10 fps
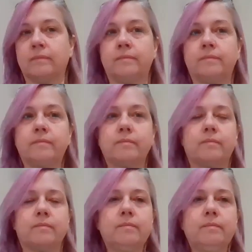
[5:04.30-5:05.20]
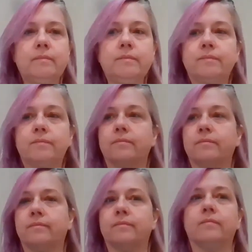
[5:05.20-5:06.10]

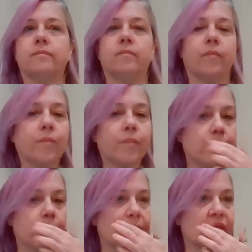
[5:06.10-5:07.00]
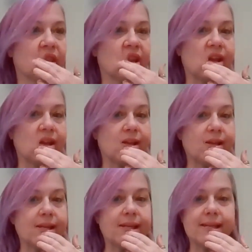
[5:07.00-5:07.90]

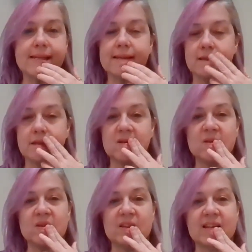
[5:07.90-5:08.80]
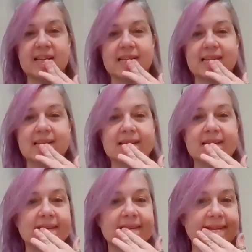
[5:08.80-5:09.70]

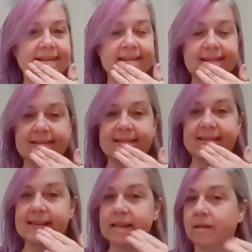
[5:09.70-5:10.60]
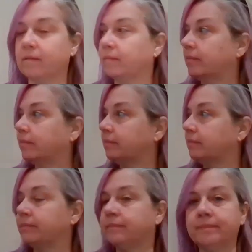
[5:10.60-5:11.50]

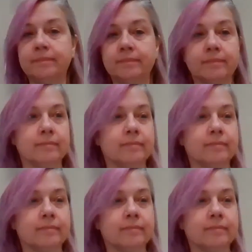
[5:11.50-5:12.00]
Nothing is said.